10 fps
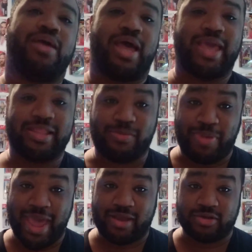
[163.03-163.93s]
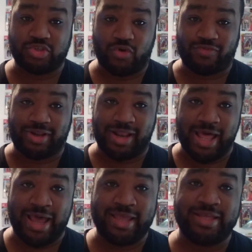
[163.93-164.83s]
I got the Packers over the
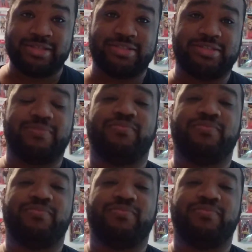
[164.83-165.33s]
Lions.